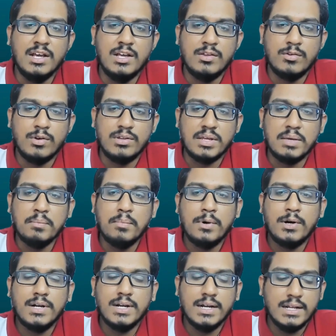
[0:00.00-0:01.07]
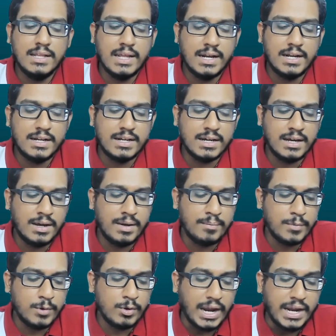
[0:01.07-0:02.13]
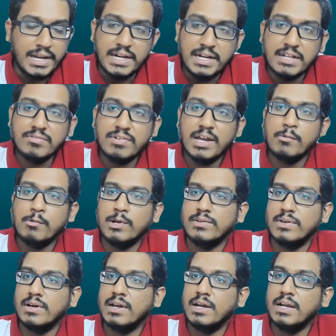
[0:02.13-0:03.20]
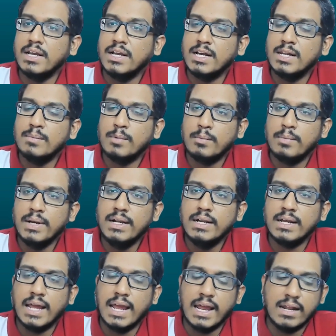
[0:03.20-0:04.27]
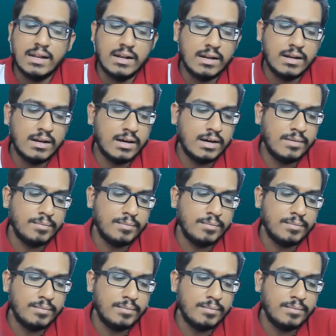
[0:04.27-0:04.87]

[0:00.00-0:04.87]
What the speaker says: So it's important that you identify what's a critical moment and